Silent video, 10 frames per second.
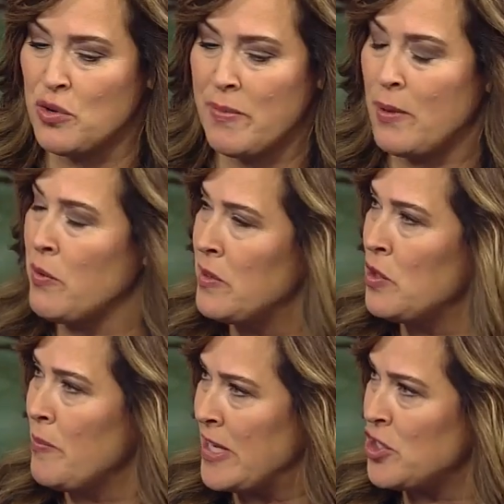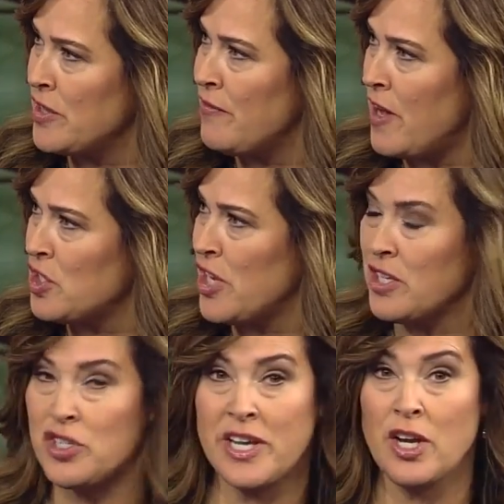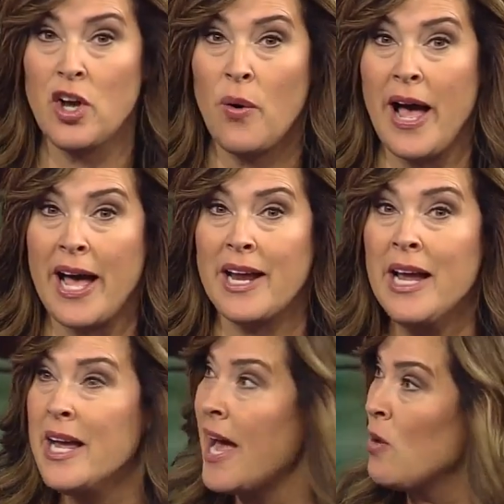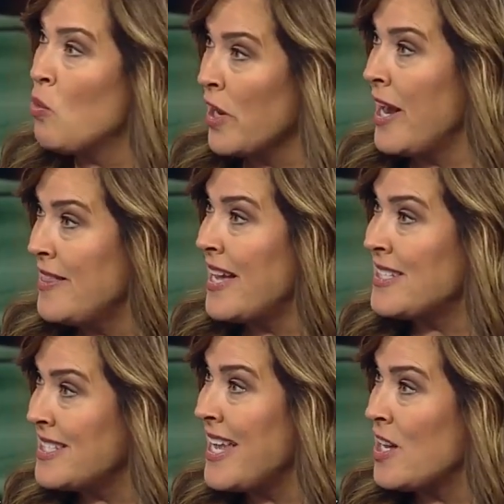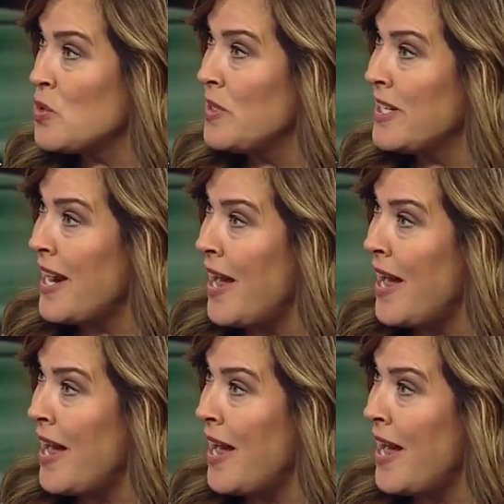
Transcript: you when you mentioned the fall challenge? They can go ahead and work on that and schedule it